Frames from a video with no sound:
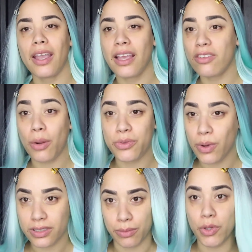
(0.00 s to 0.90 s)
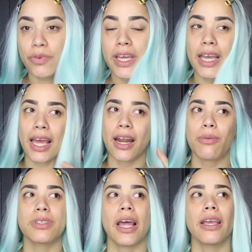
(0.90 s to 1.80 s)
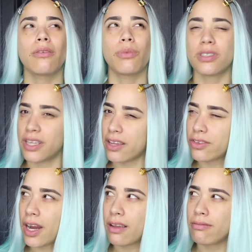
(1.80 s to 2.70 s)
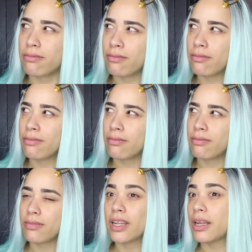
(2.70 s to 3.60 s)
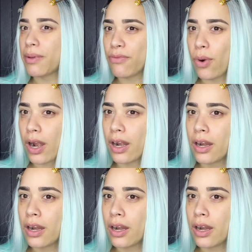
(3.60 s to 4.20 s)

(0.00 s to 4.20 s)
yesterday I was watching the movie and I was like, was it yesterday? The day before.